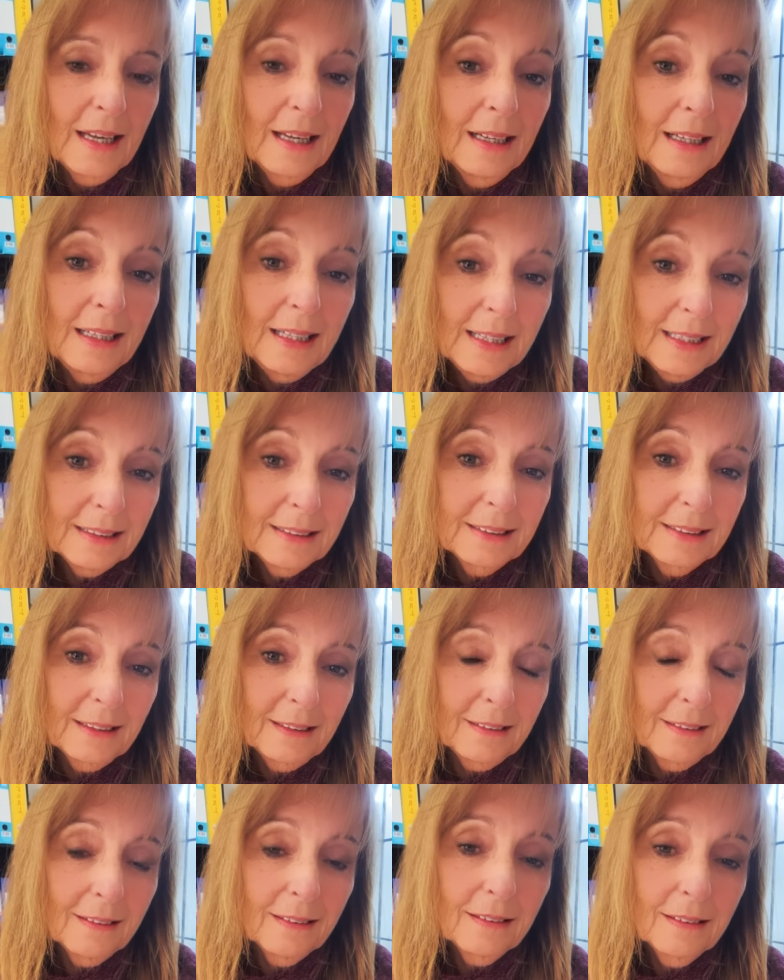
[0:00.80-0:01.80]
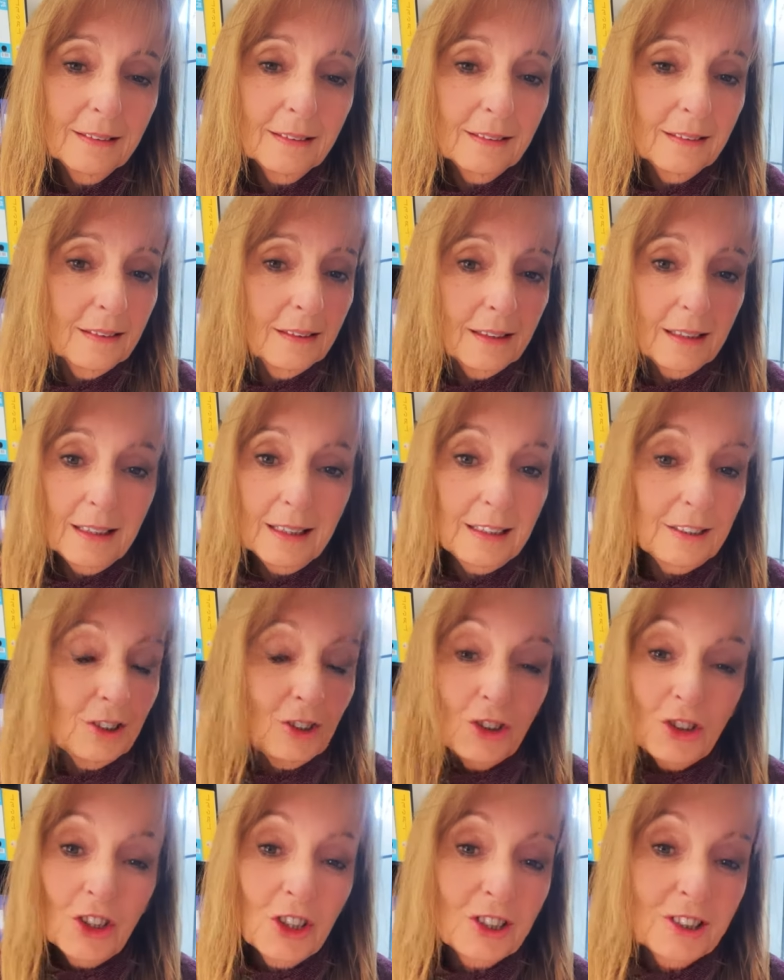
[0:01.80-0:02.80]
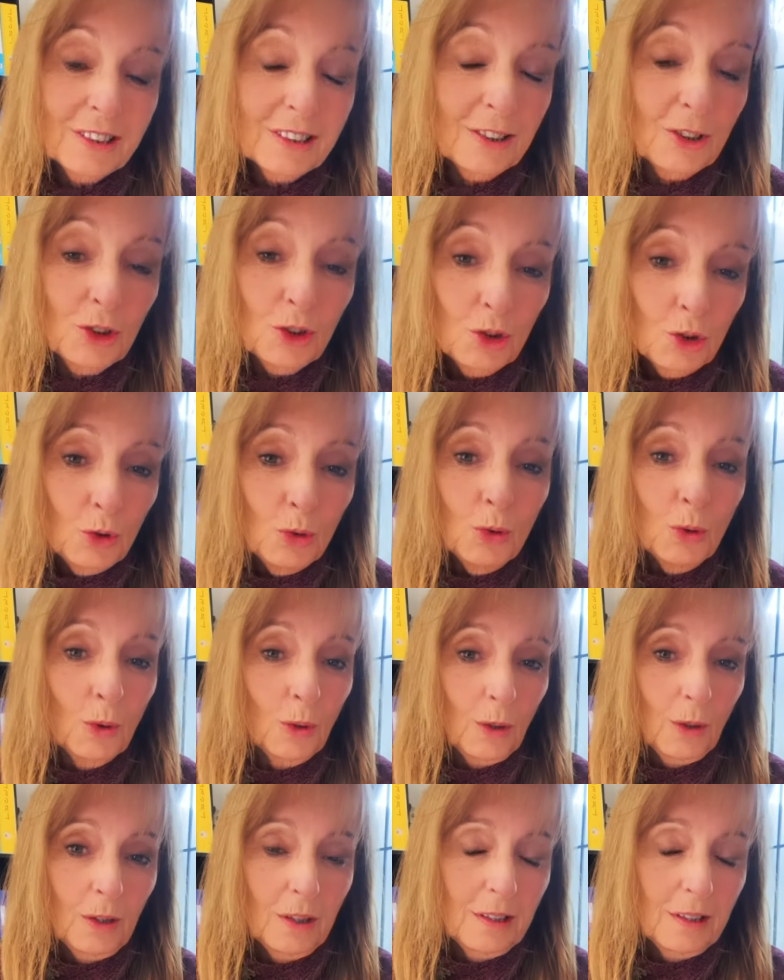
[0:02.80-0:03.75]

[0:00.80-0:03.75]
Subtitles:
LinkedIn is just a tool.